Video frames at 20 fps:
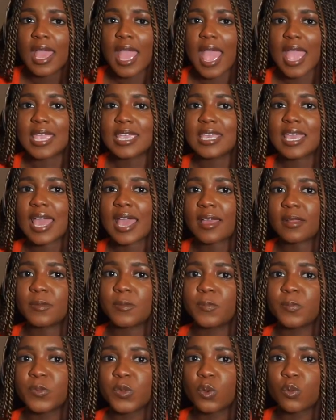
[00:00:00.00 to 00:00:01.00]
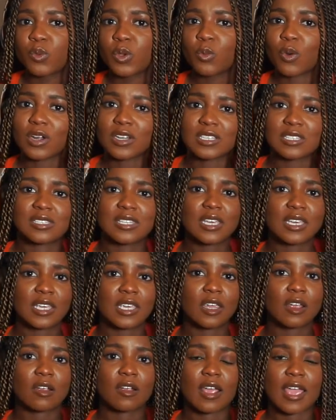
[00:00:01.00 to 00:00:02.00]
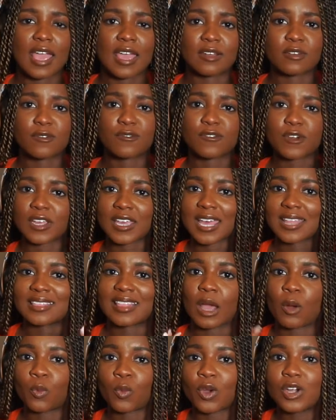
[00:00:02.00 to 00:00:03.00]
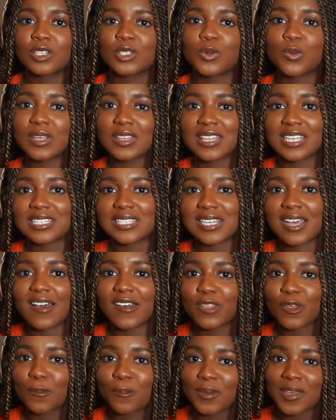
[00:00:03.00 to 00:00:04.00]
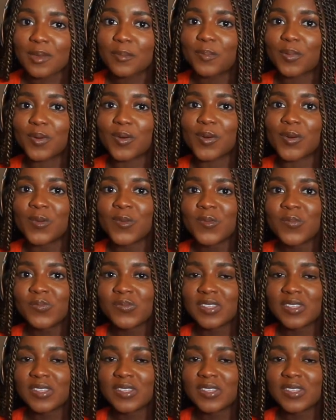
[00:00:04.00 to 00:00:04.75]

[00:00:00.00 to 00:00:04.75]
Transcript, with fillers: And yet we want to sit here and forget that we're doing this to other people,